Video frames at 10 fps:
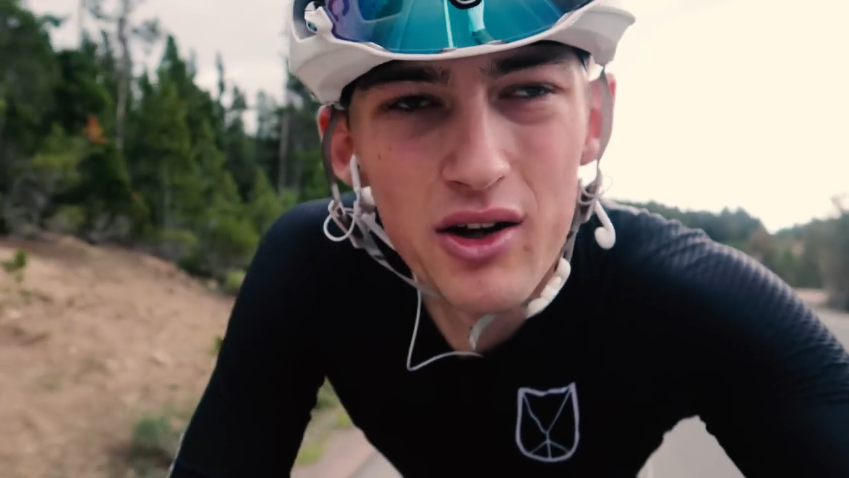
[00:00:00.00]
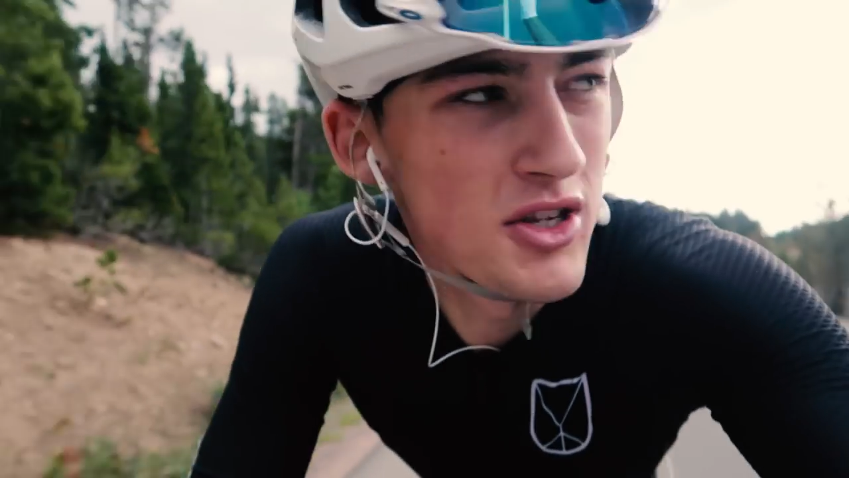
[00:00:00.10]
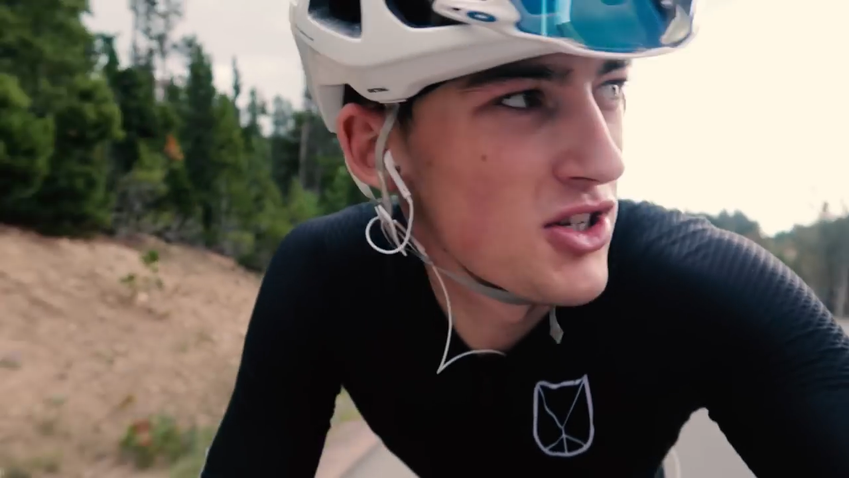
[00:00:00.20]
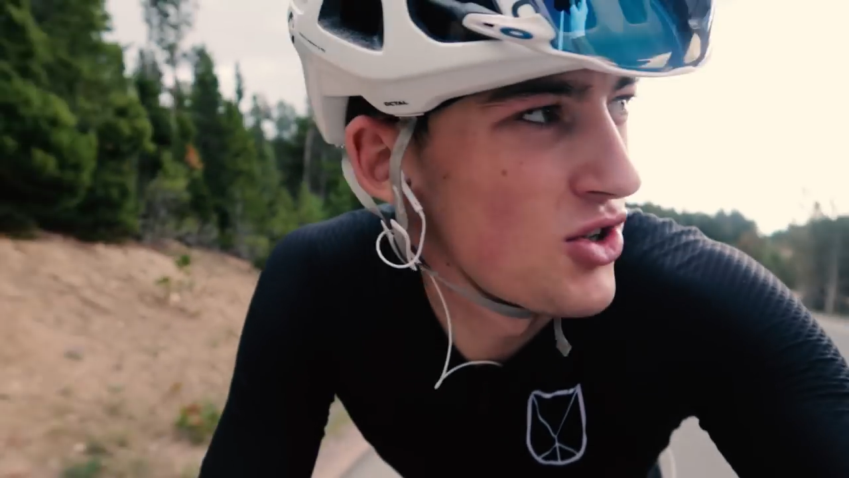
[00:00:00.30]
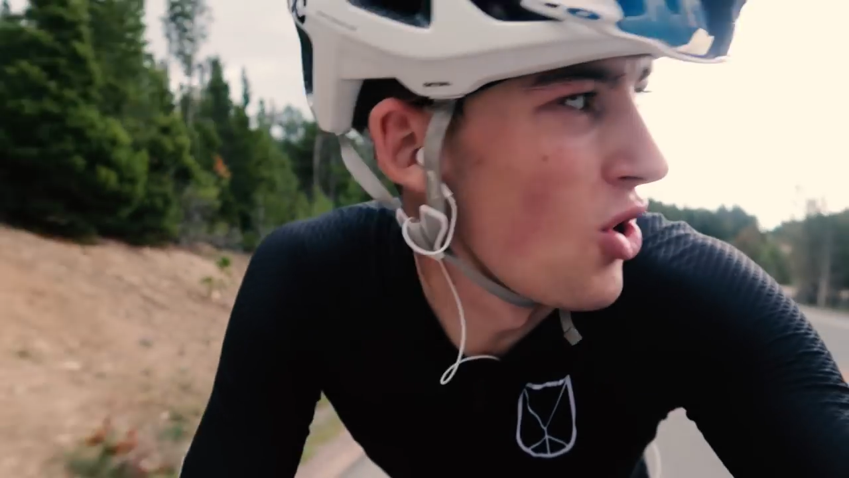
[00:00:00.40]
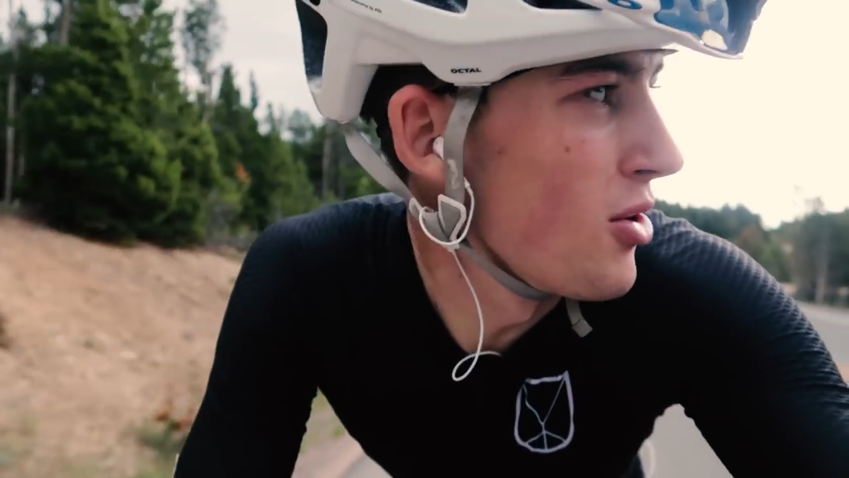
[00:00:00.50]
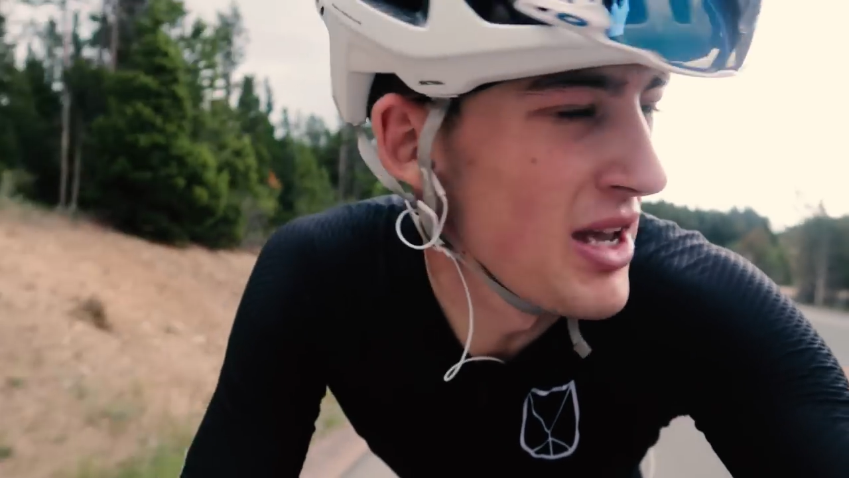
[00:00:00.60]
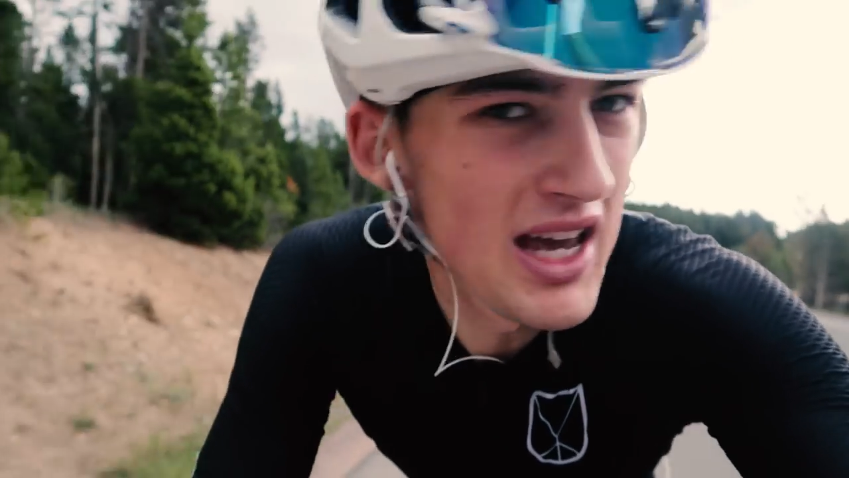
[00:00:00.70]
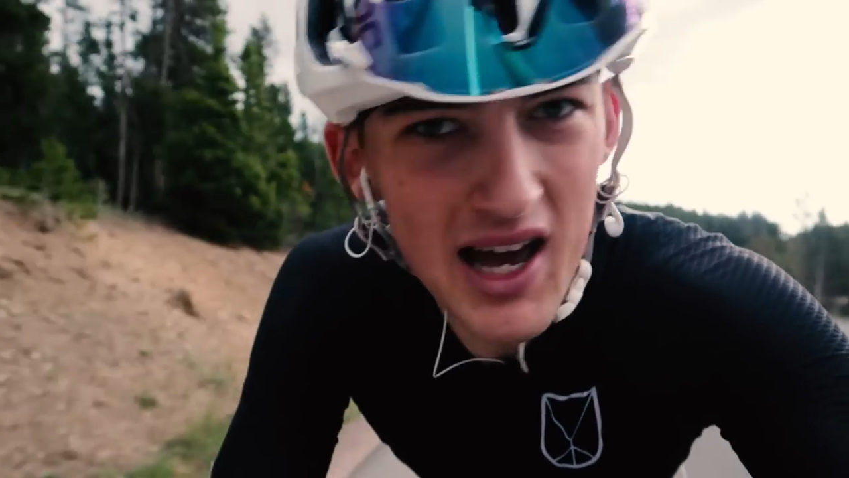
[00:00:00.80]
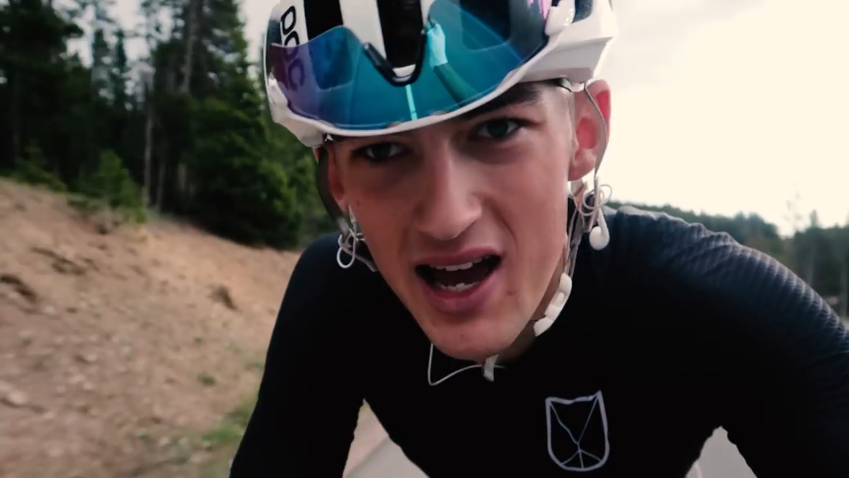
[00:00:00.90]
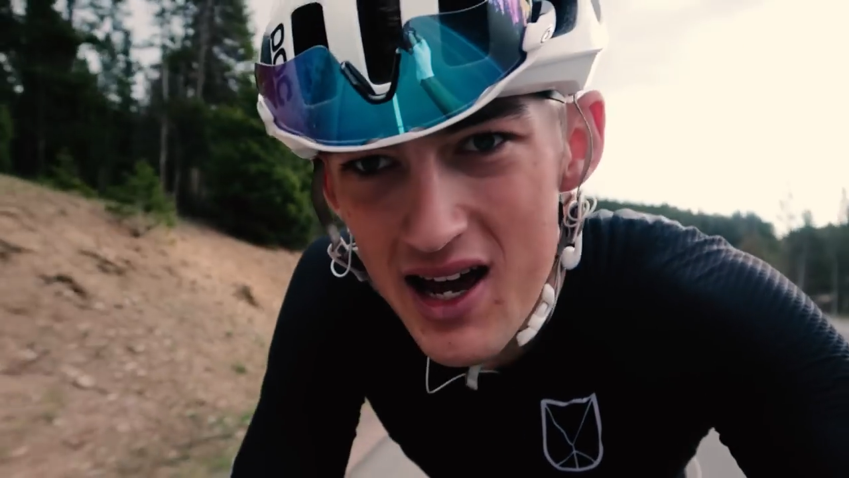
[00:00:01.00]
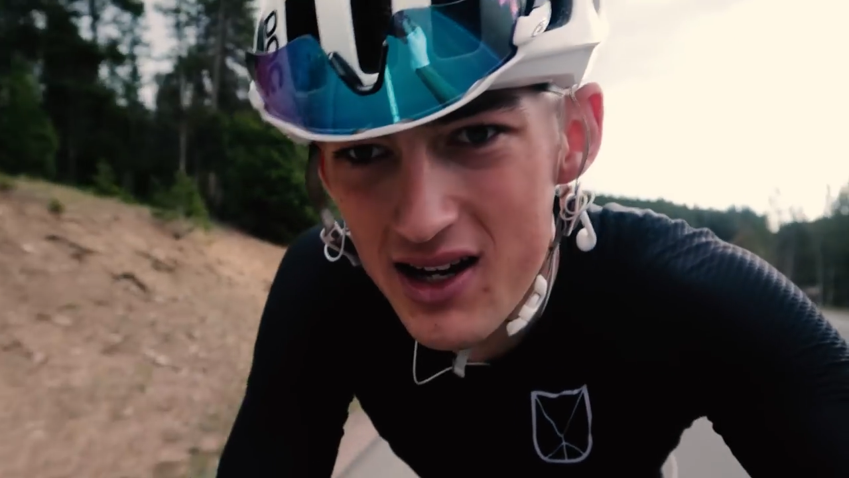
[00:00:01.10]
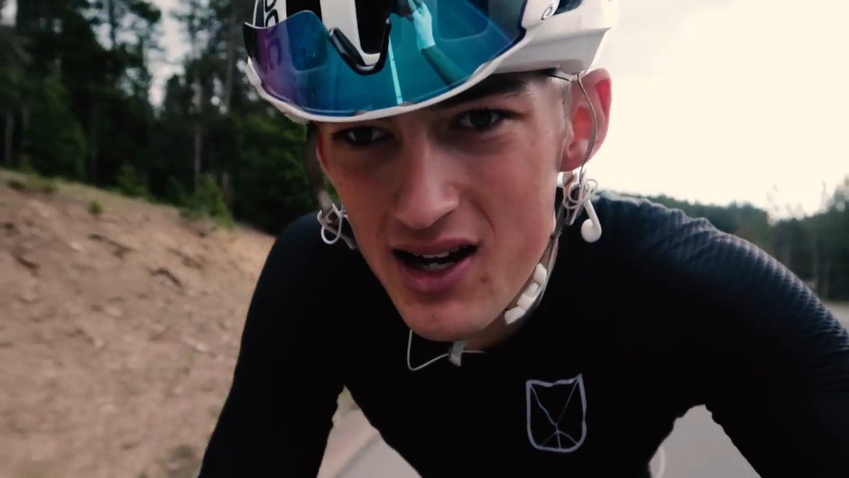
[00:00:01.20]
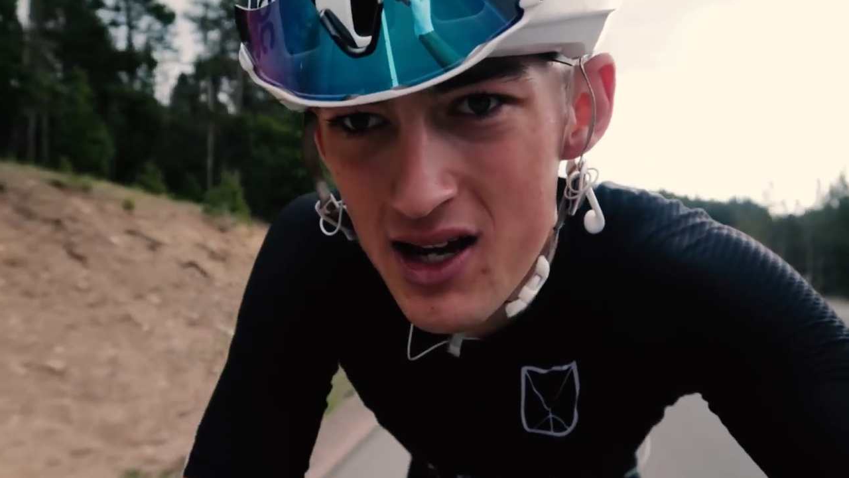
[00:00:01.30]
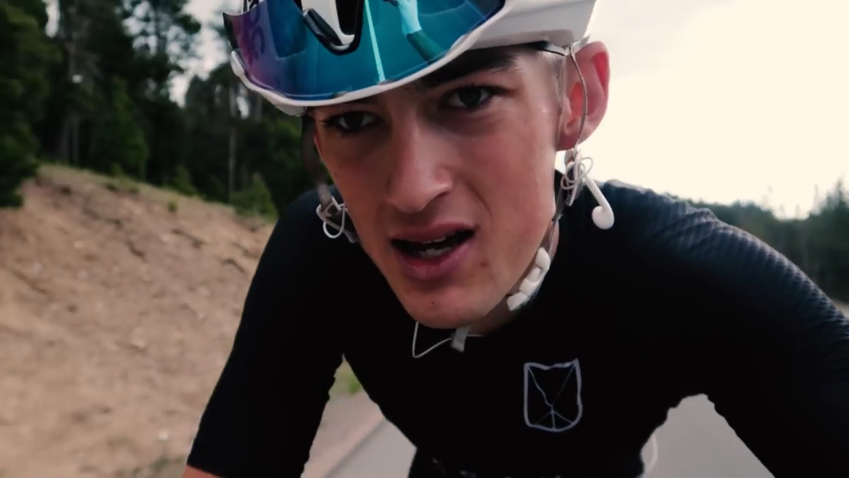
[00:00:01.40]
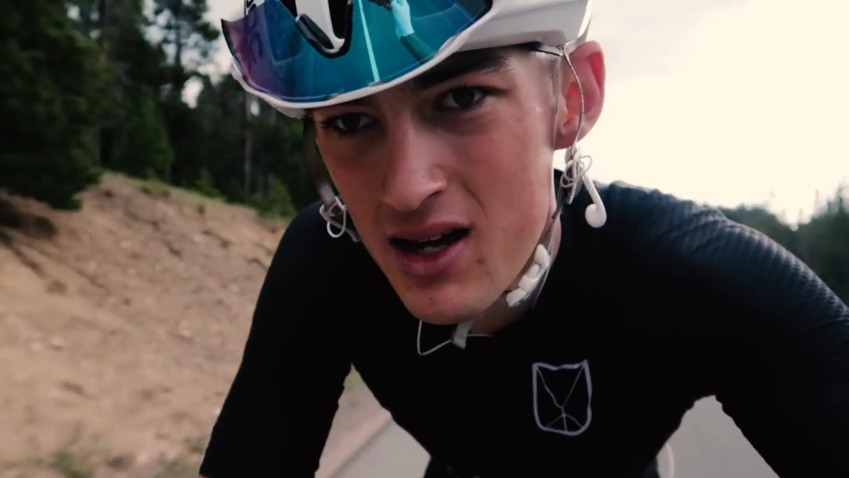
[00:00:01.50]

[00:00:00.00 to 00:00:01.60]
stormy ahead, a